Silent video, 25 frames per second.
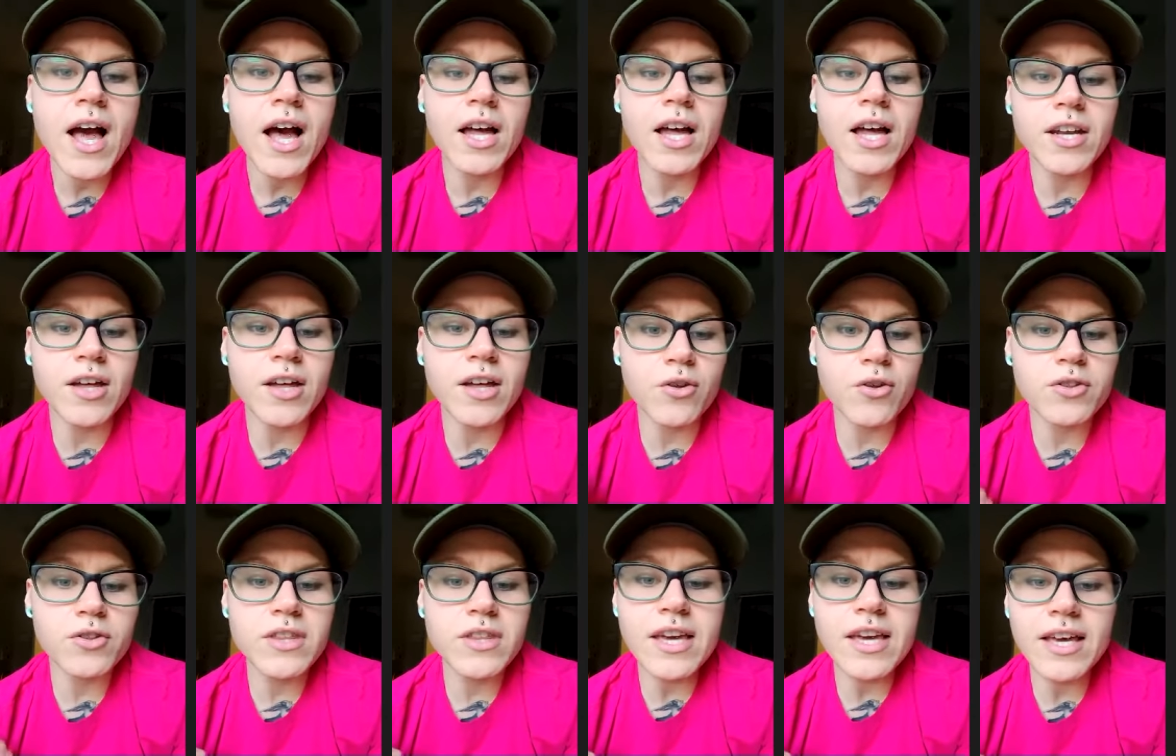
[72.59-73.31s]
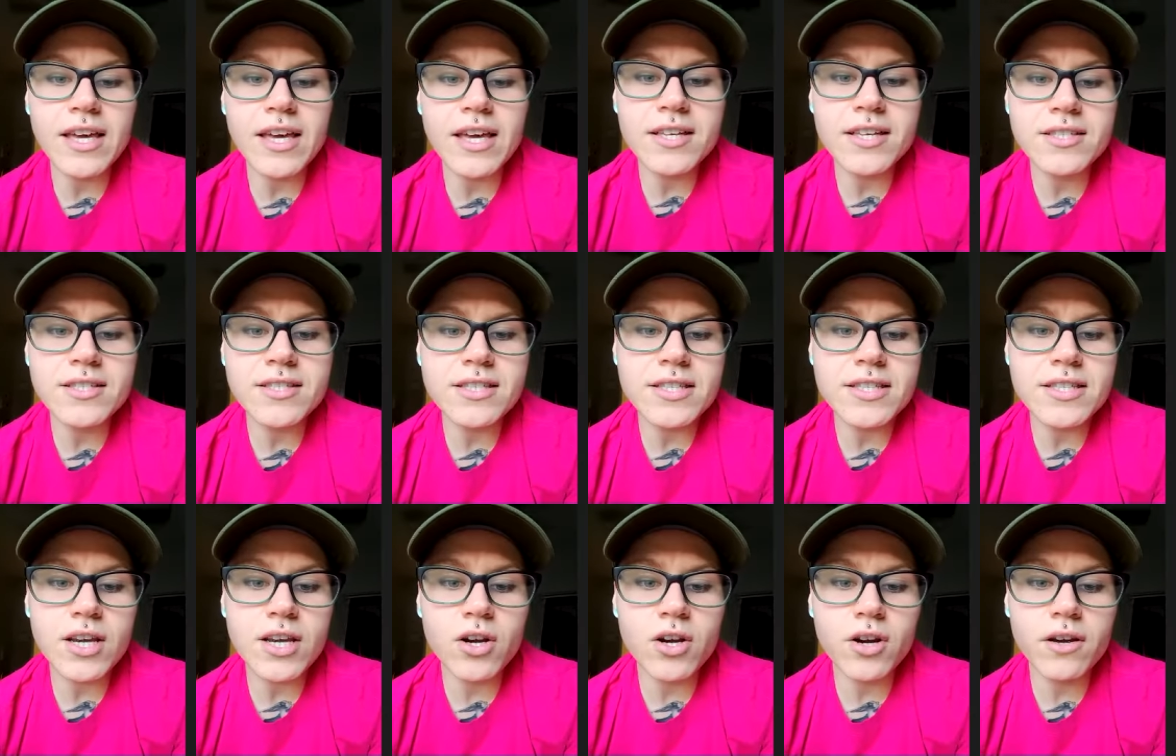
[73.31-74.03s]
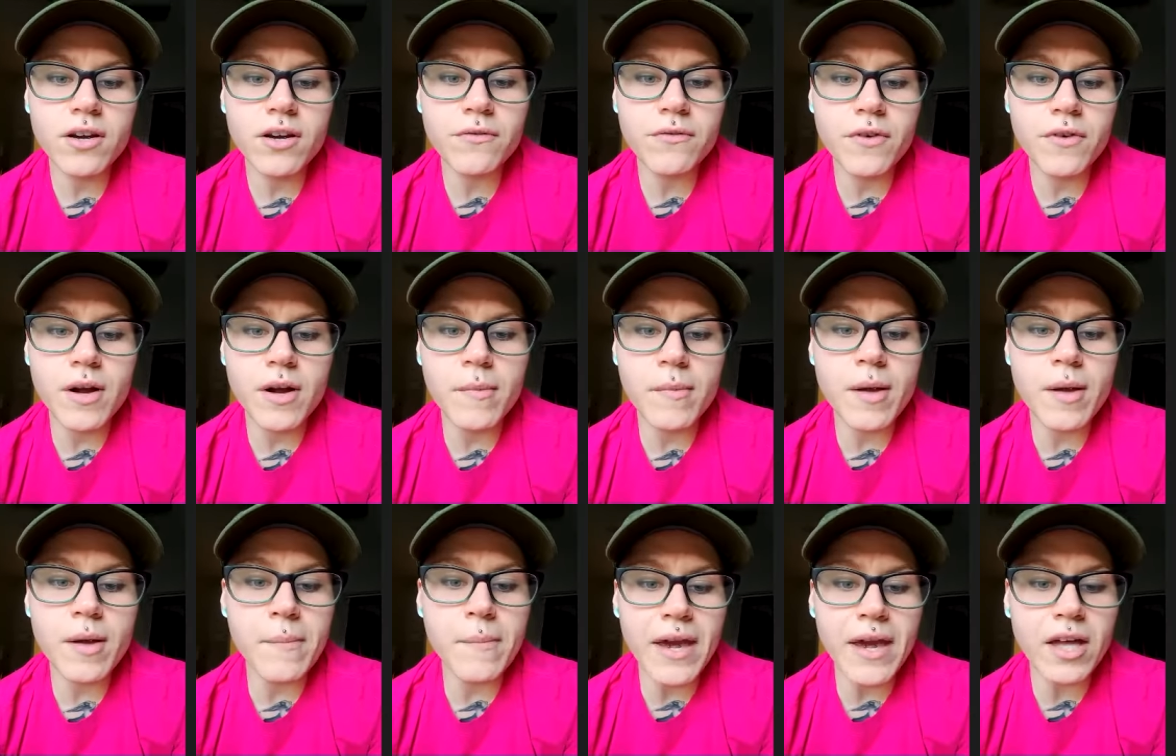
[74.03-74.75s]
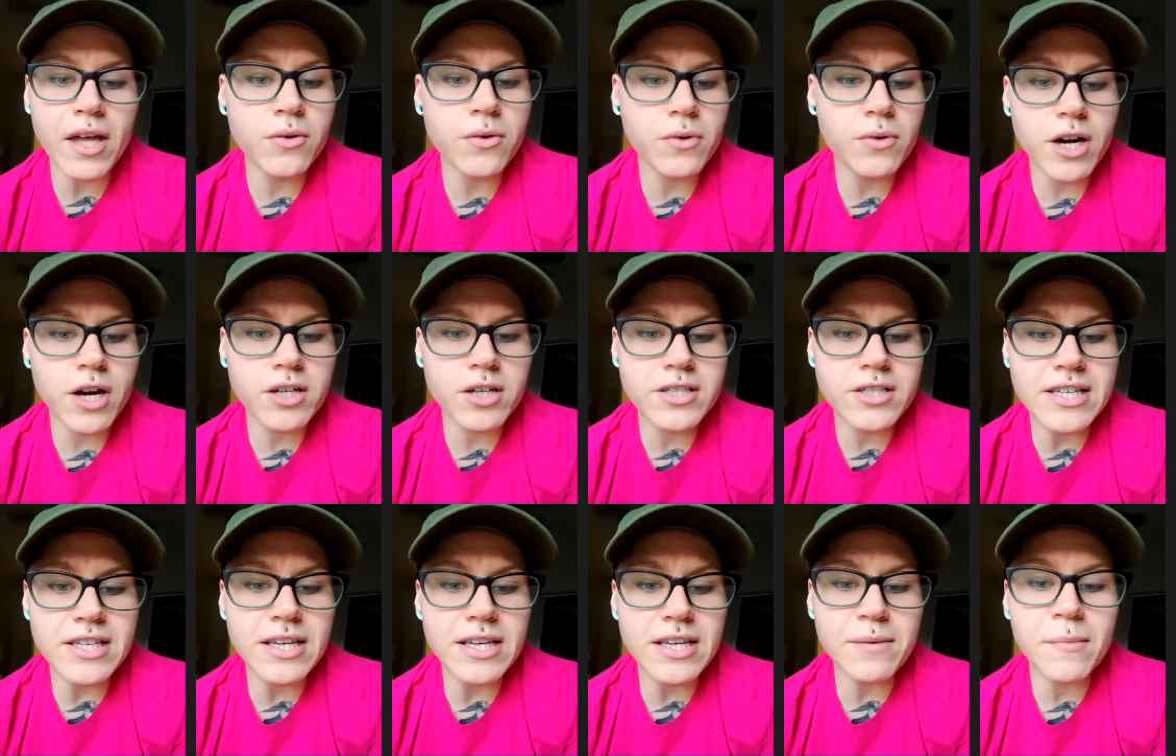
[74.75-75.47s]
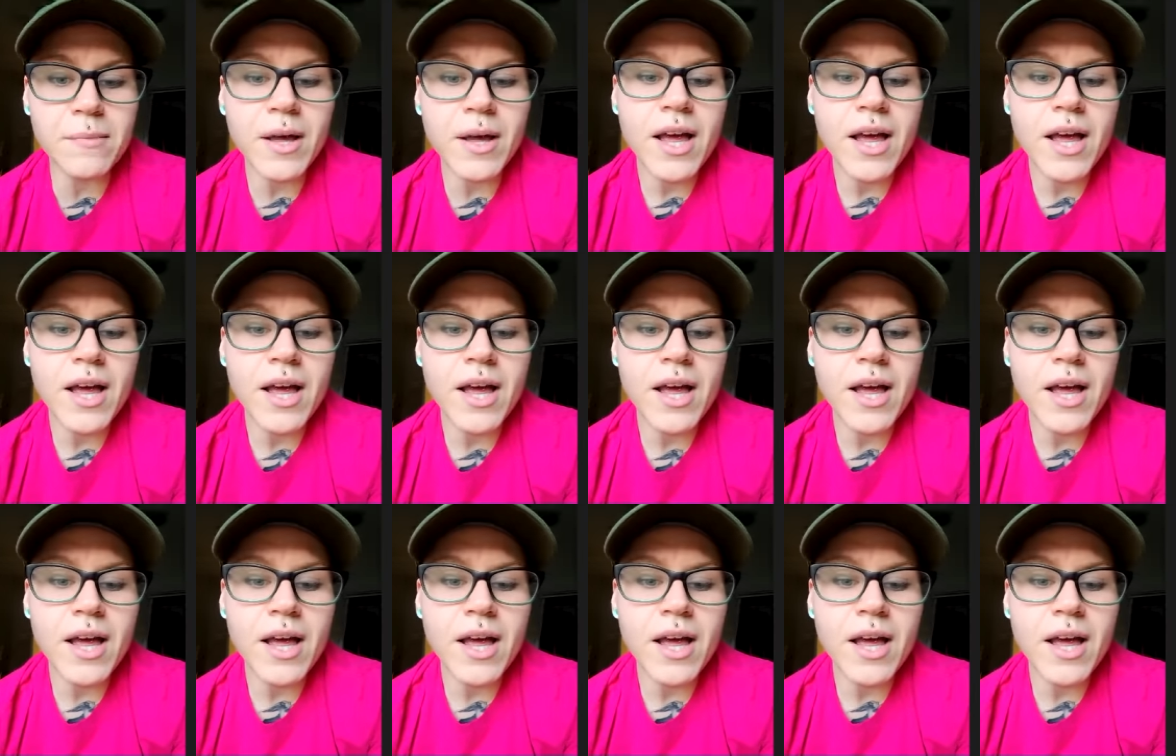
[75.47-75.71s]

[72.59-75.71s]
Another thing is, is hearing from a man on our team.